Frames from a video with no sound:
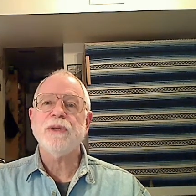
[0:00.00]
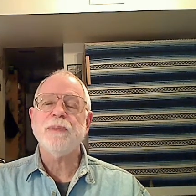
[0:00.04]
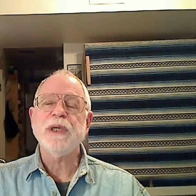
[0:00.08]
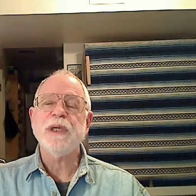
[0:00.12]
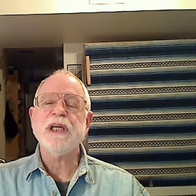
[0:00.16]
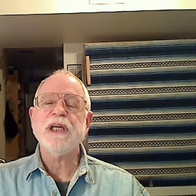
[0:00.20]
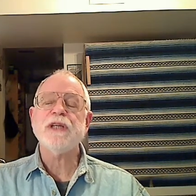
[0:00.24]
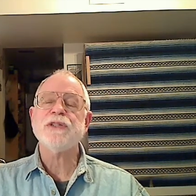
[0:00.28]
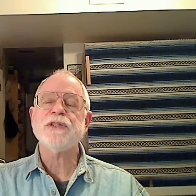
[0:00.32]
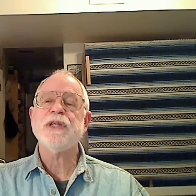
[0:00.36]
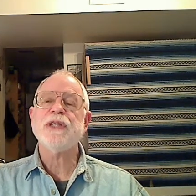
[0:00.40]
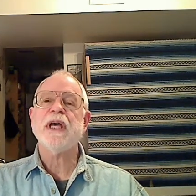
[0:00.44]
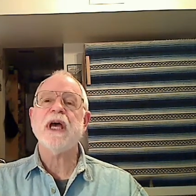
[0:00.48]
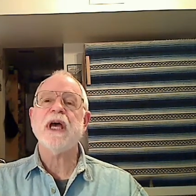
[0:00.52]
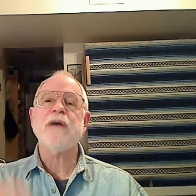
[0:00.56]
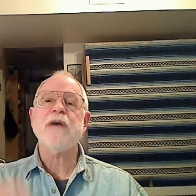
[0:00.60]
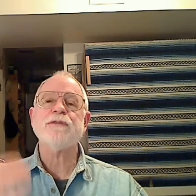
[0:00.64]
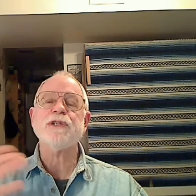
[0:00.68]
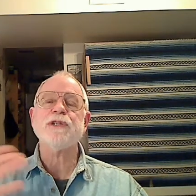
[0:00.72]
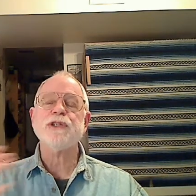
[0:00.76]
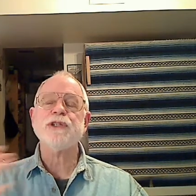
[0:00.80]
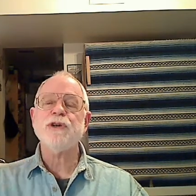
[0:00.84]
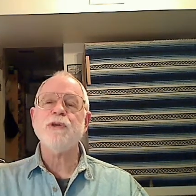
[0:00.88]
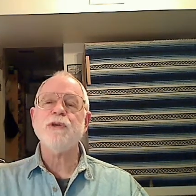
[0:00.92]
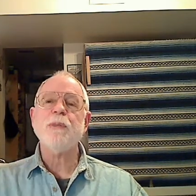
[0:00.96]
because they have
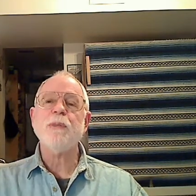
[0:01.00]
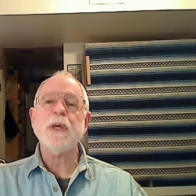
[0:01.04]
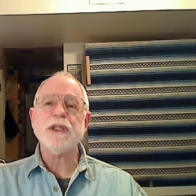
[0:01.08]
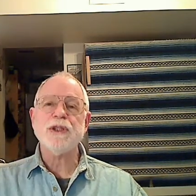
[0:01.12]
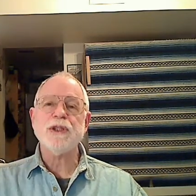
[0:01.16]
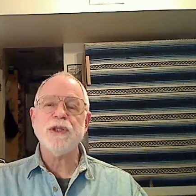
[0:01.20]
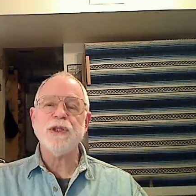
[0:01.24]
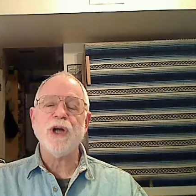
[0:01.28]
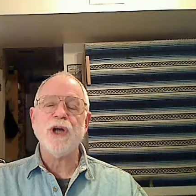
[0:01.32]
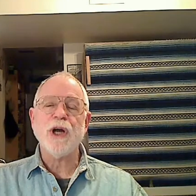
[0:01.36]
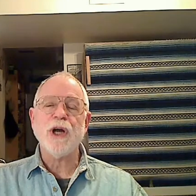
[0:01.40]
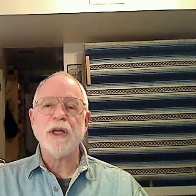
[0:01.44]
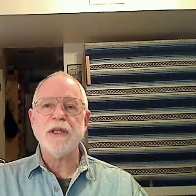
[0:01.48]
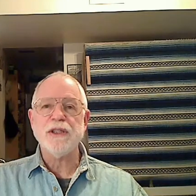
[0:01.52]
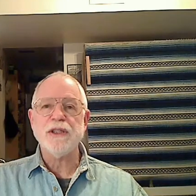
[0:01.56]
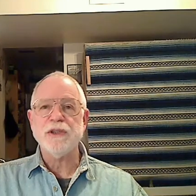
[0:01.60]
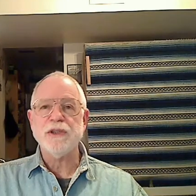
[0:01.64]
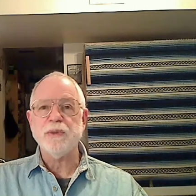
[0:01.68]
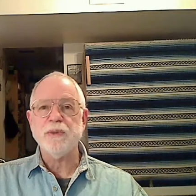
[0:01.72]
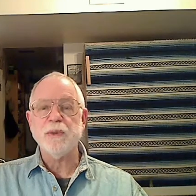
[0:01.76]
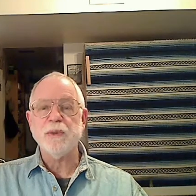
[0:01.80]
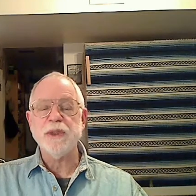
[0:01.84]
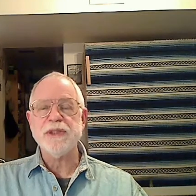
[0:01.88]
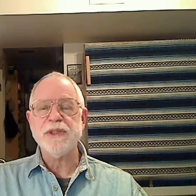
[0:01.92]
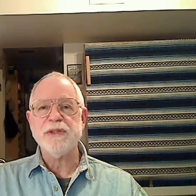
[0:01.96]
so much knowledge
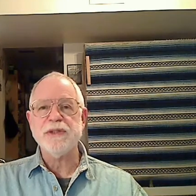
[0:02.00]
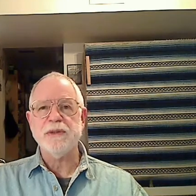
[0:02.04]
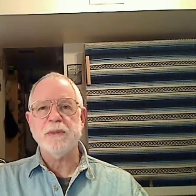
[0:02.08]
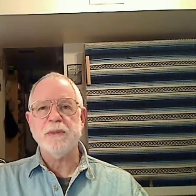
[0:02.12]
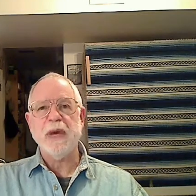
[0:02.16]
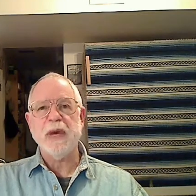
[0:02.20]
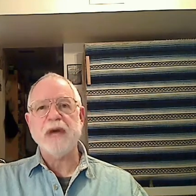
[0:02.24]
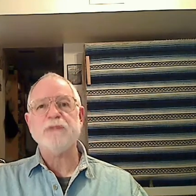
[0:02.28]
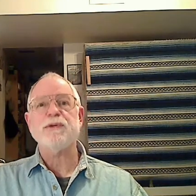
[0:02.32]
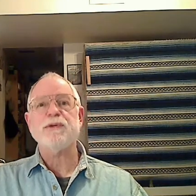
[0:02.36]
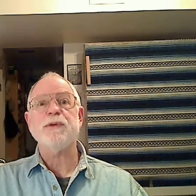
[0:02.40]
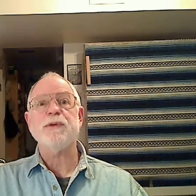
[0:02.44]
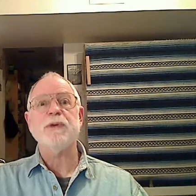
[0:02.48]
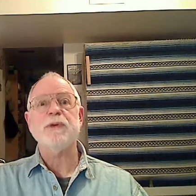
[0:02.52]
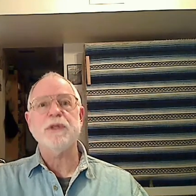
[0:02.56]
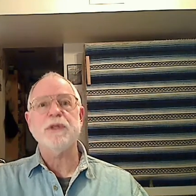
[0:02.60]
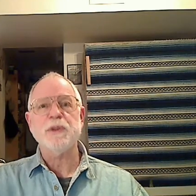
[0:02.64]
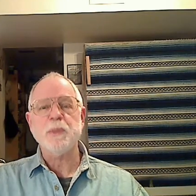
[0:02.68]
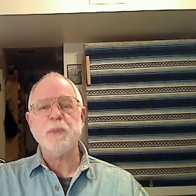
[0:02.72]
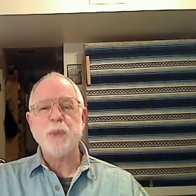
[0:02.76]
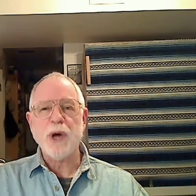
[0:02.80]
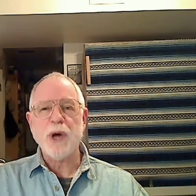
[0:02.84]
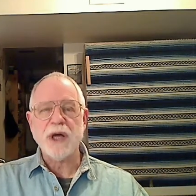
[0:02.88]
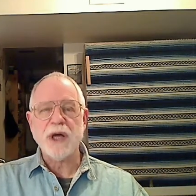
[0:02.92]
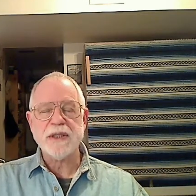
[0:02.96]
and wisdom after this
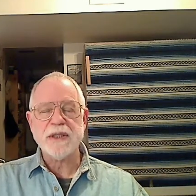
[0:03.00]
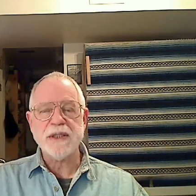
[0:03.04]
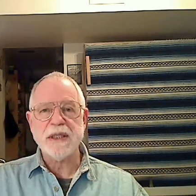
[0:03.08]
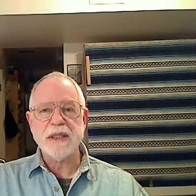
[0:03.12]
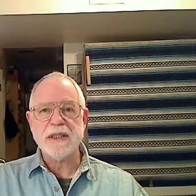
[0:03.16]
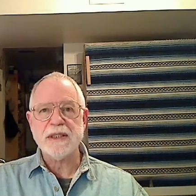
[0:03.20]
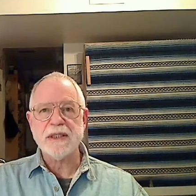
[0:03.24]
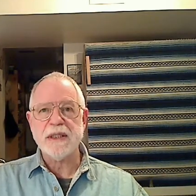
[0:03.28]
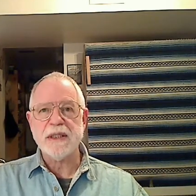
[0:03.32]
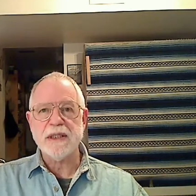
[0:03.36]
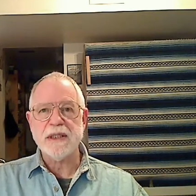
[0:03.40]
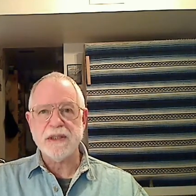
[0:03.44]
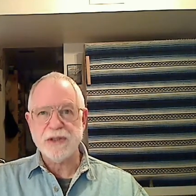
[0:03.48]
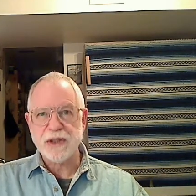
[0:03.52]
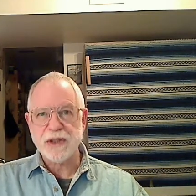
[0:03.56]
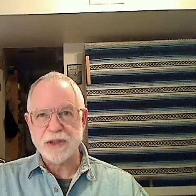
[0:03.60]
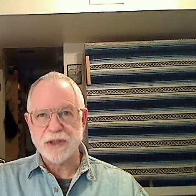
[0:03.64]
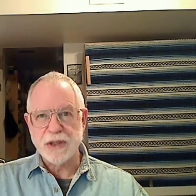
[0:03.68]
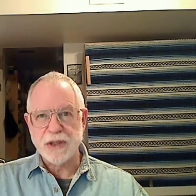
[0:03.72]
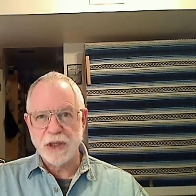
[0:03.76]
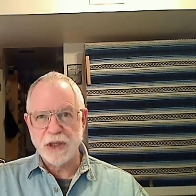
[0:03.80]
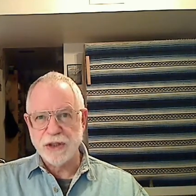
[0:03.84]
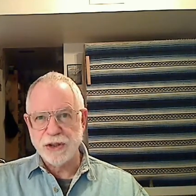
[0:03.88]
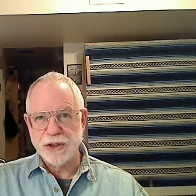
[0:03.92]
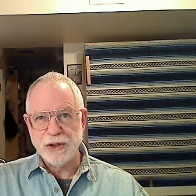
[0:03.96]
process, and it's
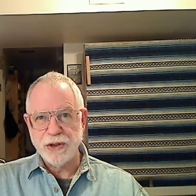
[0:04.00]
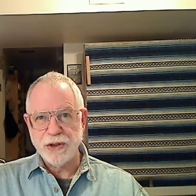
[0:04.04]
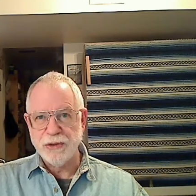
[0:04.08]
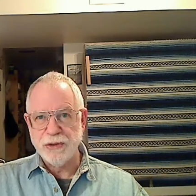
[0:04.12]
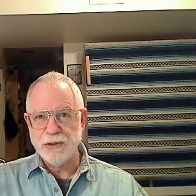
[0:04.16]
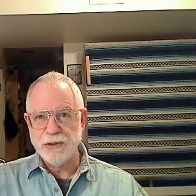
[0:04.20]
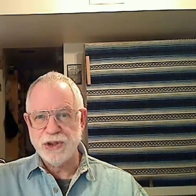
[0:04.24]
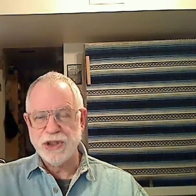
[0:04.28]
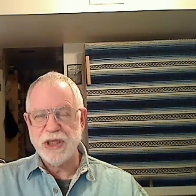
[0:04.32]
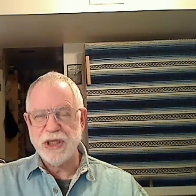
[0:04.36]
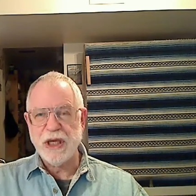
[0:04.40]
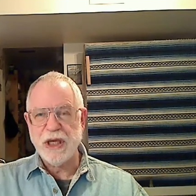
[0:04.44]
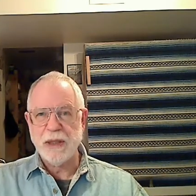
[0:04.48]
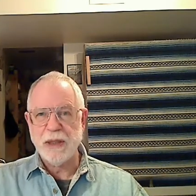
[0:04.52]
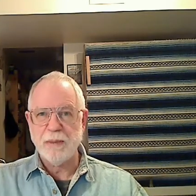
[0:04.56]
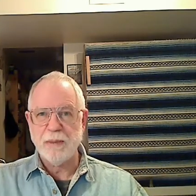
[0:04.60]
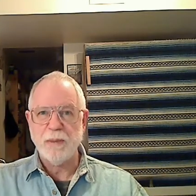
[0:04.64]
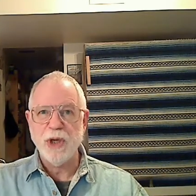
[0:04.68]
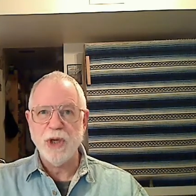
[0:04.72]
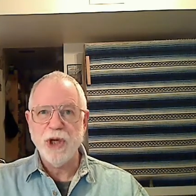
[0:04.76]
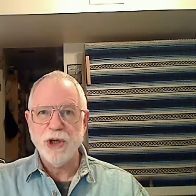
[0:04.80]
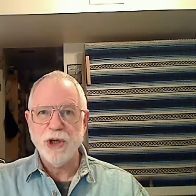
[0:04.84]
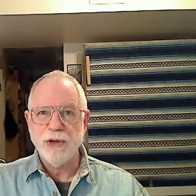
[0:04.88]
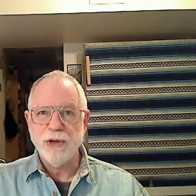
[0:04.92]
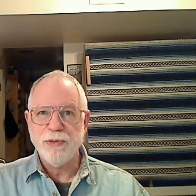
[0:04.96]
just a huge shame
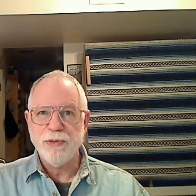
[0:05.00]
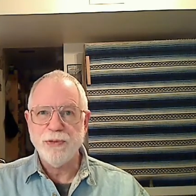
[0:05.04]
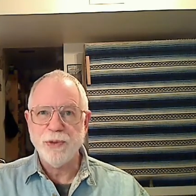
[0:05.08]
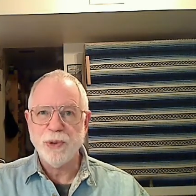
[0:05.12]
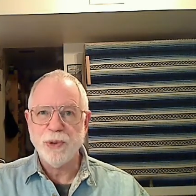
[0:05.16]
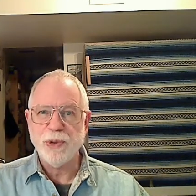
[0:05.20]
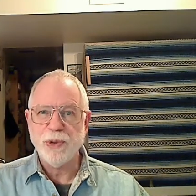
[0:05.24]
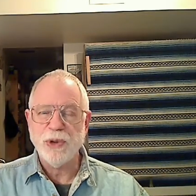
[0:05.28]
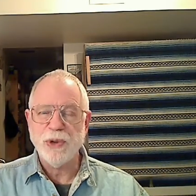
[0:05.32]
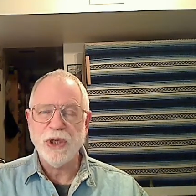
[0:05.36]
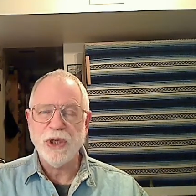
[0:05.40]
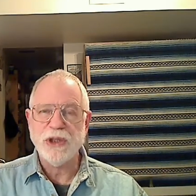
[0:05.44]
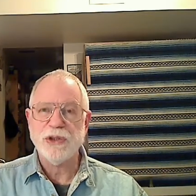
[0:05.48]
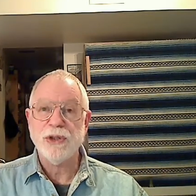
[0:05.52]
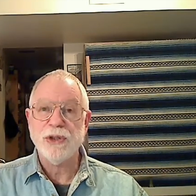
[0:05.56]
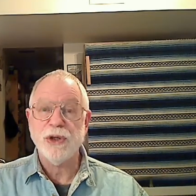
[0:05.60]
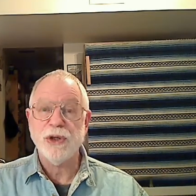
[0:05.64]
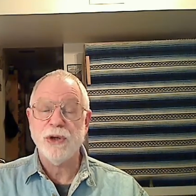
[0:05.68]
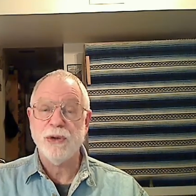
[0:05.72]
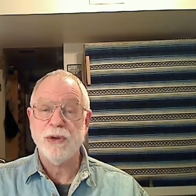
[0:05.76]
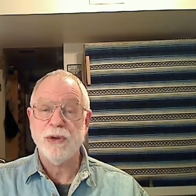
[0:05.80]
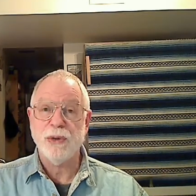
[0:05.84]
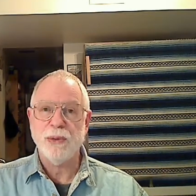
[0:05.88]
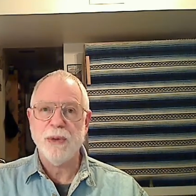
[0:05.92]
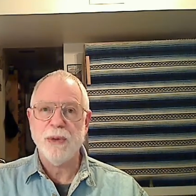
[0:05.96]
for it to
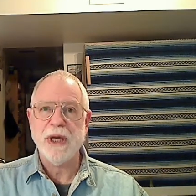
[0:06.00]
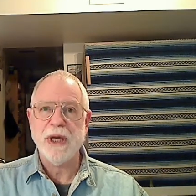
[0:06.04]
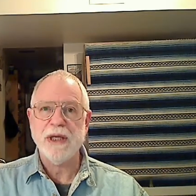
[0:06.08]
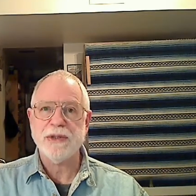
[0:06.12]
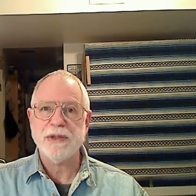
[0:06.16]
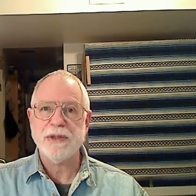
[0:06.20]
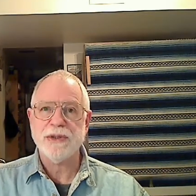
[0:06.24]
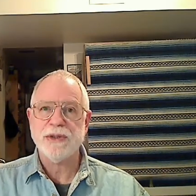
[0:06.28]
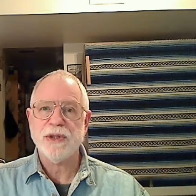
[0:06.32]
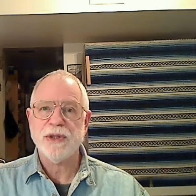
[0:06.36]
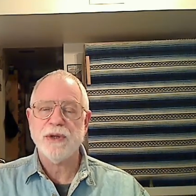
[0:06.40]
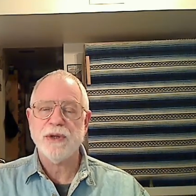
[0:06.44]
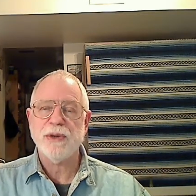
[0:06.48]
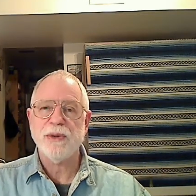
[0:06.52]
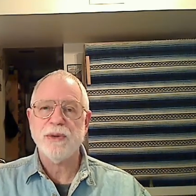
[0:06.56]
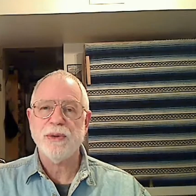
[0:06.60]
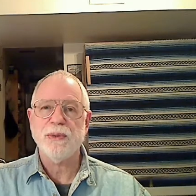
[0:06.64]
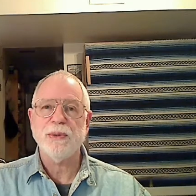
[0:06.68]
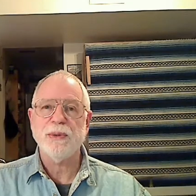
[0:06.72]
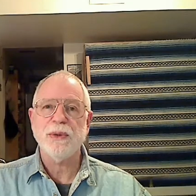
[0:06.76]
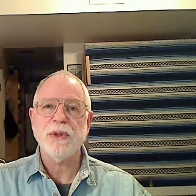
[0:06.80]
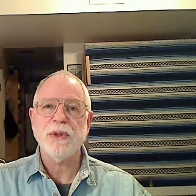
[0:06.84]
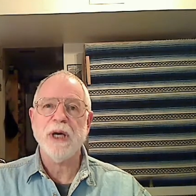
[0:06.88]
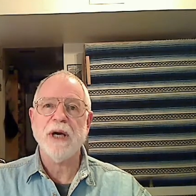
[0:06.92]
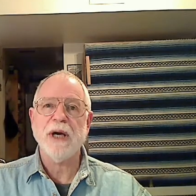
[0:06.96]
go to waste.
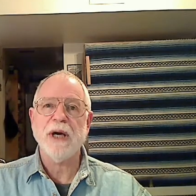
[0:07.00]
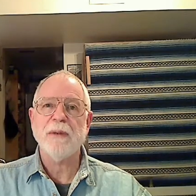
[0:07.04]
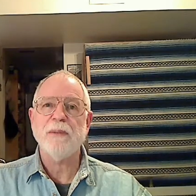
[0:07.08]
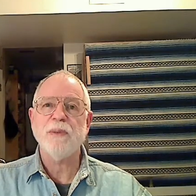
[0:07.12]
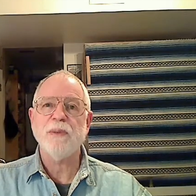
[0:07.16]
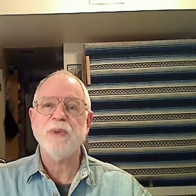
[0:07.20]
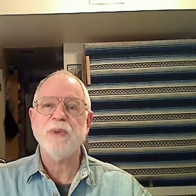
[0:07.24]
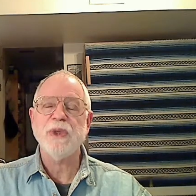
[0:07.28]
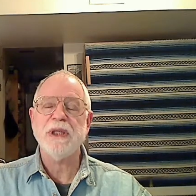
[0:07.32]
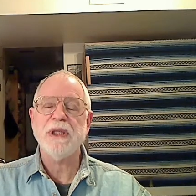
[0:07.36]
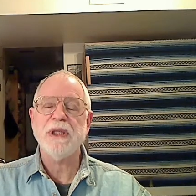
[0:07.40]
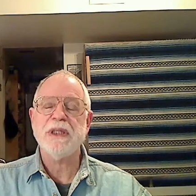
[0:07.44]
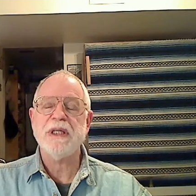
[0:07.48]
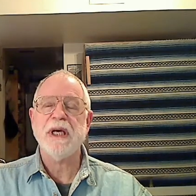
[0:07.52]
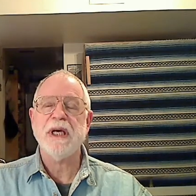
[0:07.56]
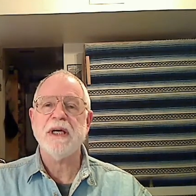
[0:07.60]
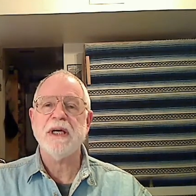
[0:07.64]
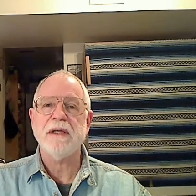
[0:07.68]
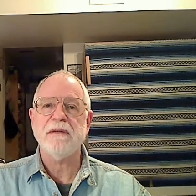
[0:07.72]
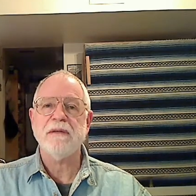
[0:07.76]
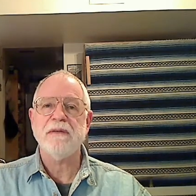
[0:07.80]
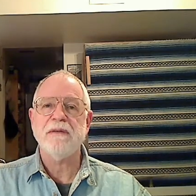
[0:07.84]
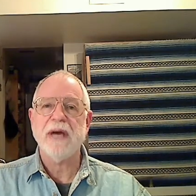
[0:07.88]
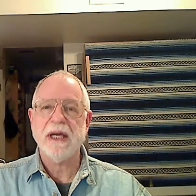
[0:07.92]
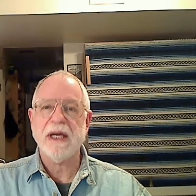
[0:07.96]
So really
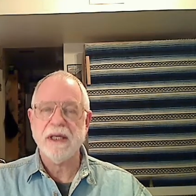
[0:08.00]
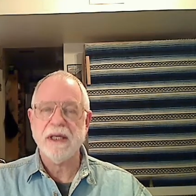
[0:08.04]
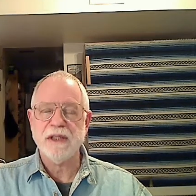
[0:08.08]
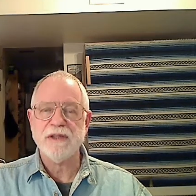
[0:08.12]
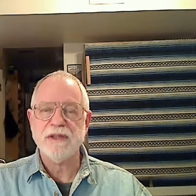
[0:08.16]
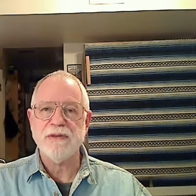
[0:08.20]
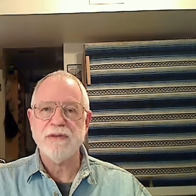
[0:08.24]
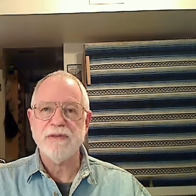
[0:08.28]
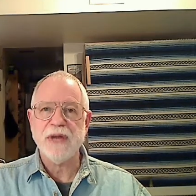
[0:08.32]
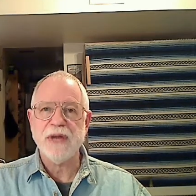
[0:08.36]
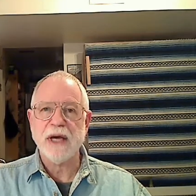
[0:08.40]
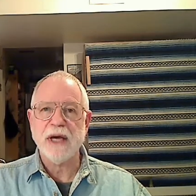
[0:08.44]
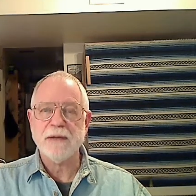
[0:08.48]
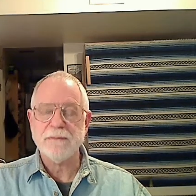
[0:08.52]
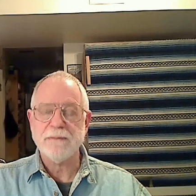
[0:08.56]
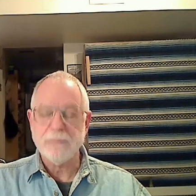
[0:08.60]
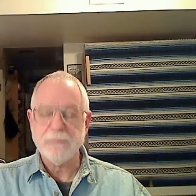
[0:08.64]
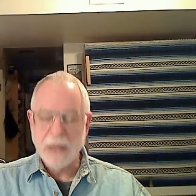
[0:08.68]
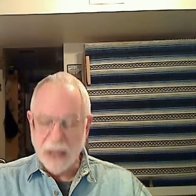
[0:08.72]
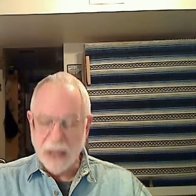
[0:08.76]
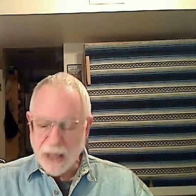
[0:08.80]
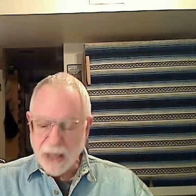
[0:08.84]
take advantage of that.